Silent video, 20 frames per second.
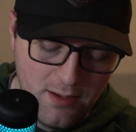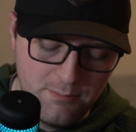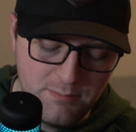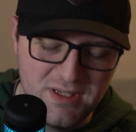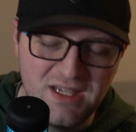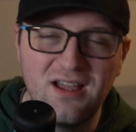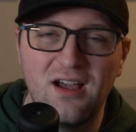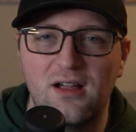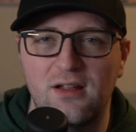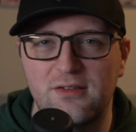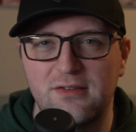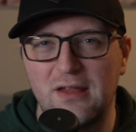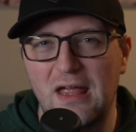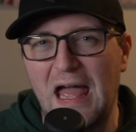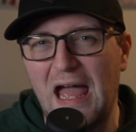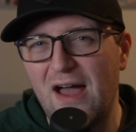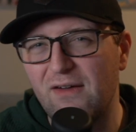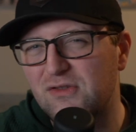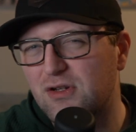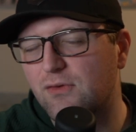because
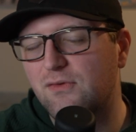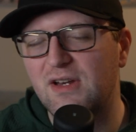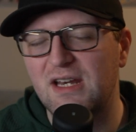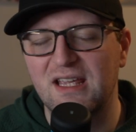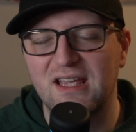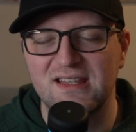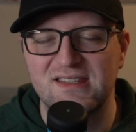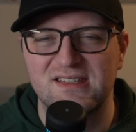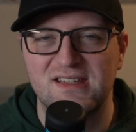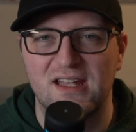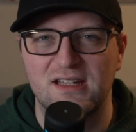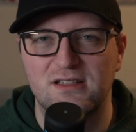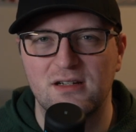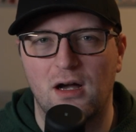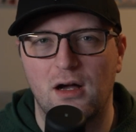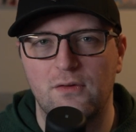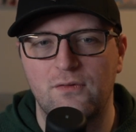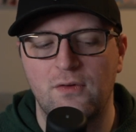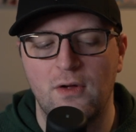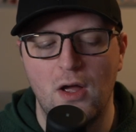after Vini gets sent
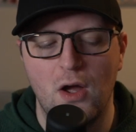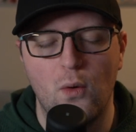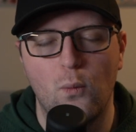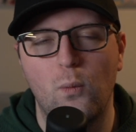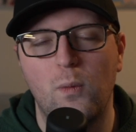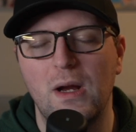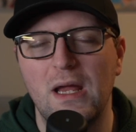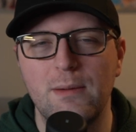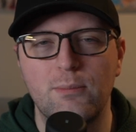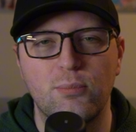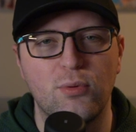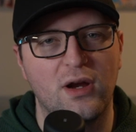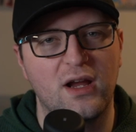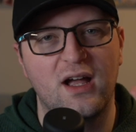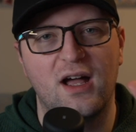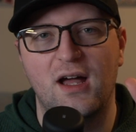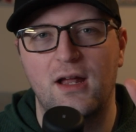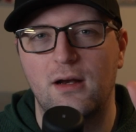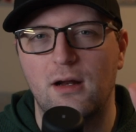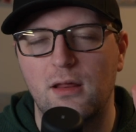off, we bring
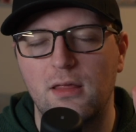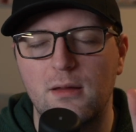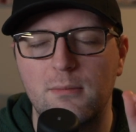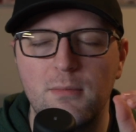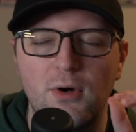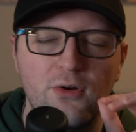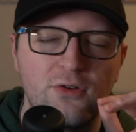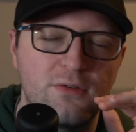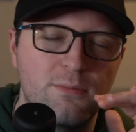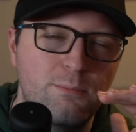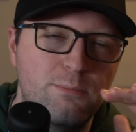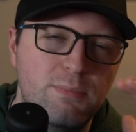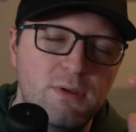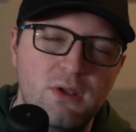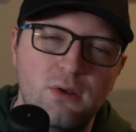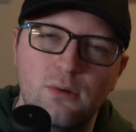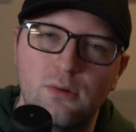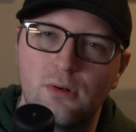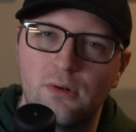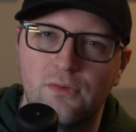on the most
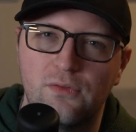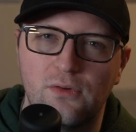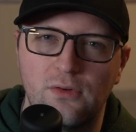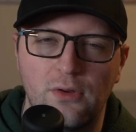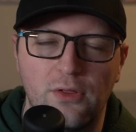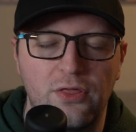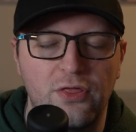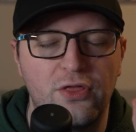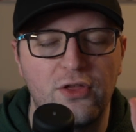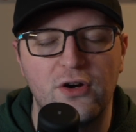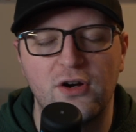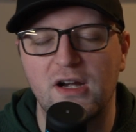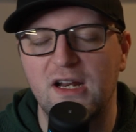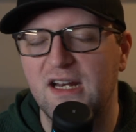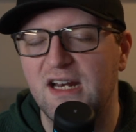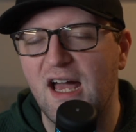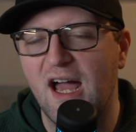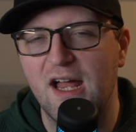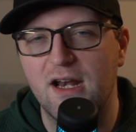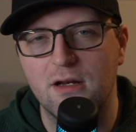beautiful
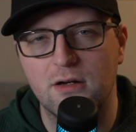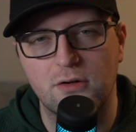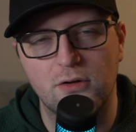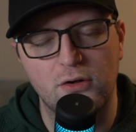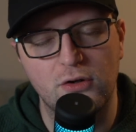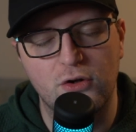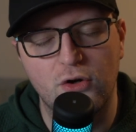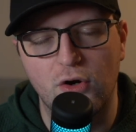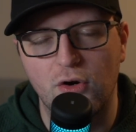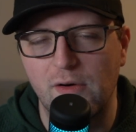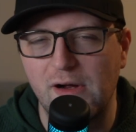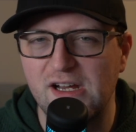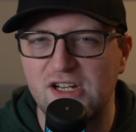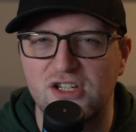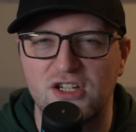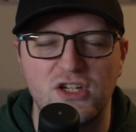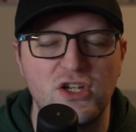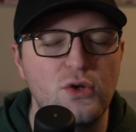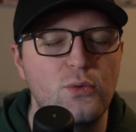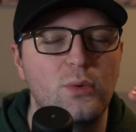39-year-old
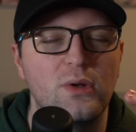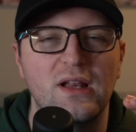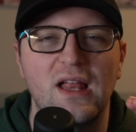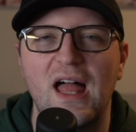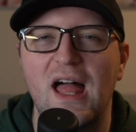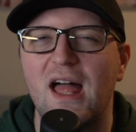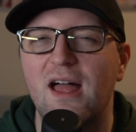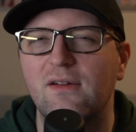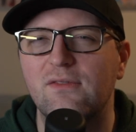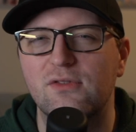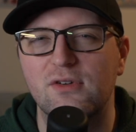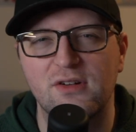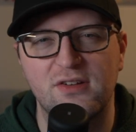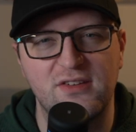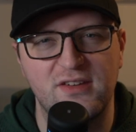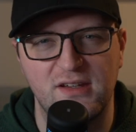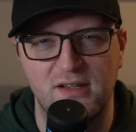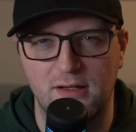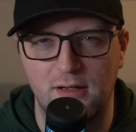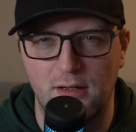Croatian you will ever
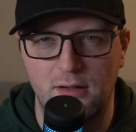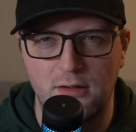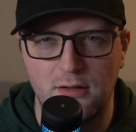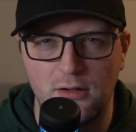see,